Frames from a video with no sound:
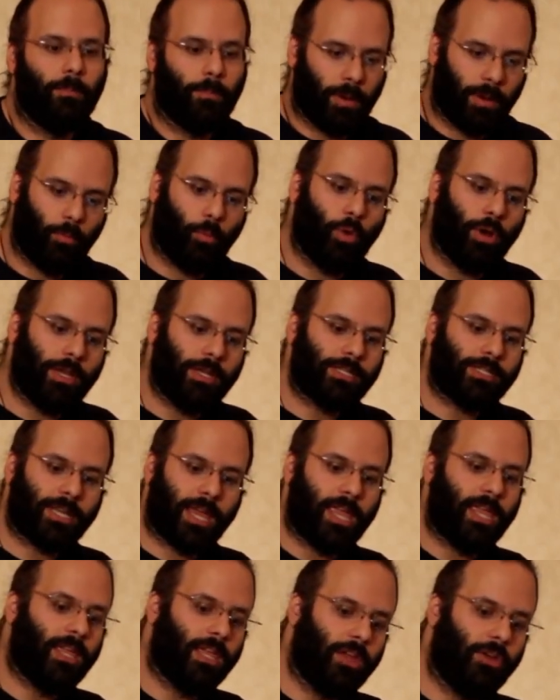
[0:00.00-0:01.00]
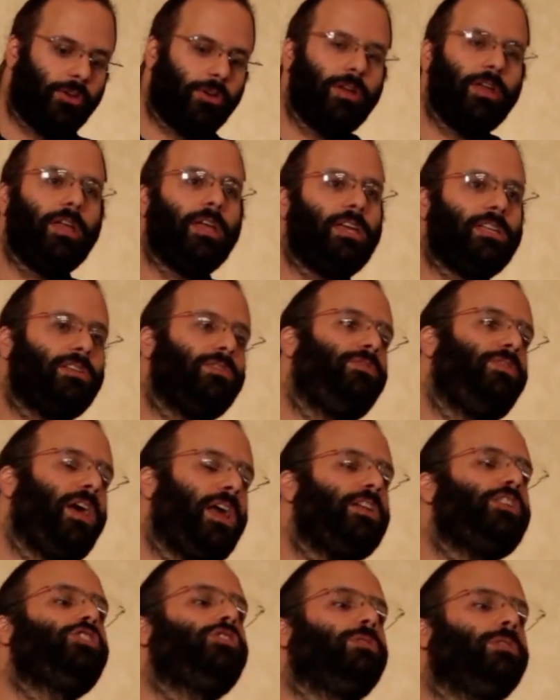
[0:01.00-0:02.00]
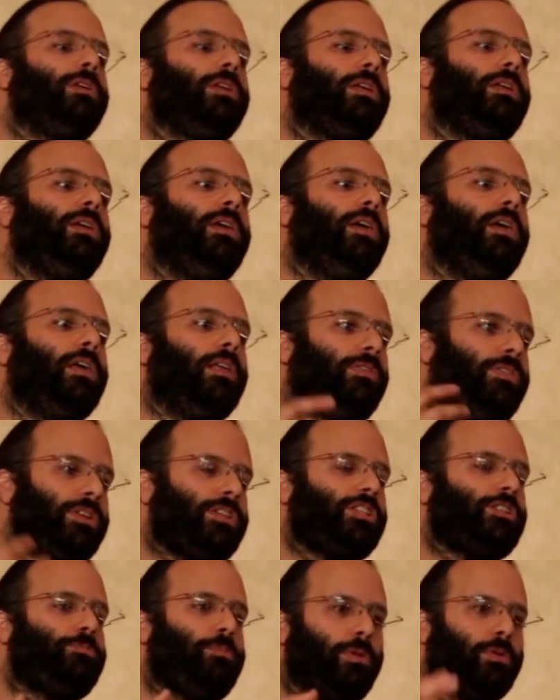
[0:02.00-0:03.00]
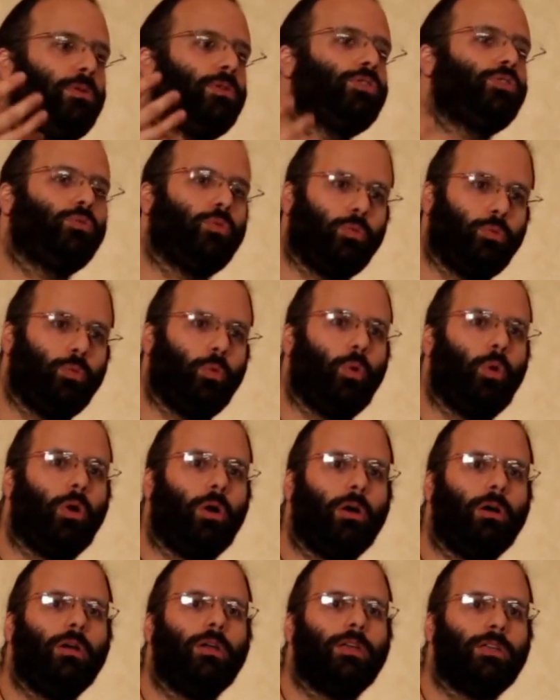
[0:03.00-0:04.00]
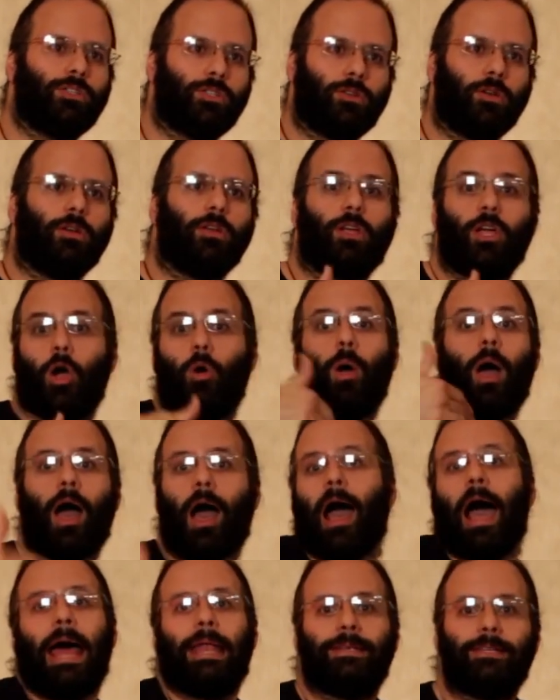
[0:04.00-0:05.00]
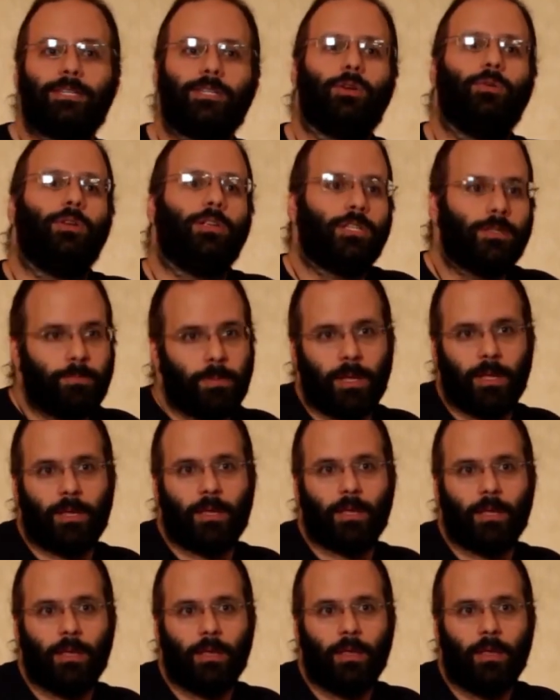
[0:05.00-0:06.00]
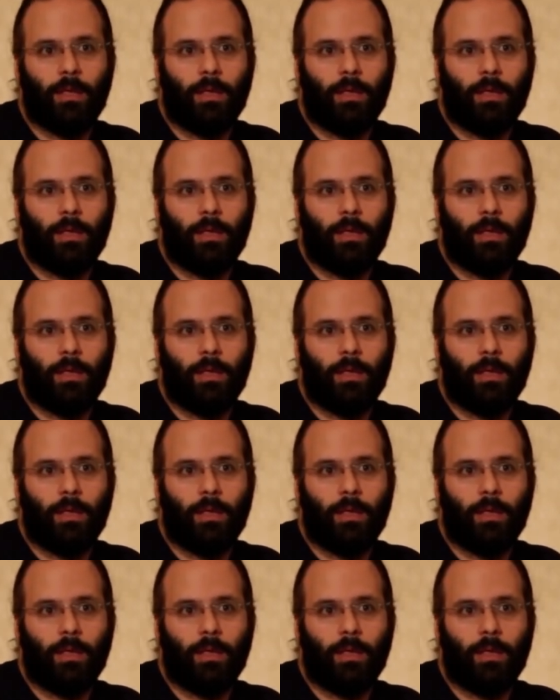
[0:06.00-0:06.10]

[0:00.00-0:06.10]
But what he's saying here is eventually, this spiritual war is going to go hot, so to speak.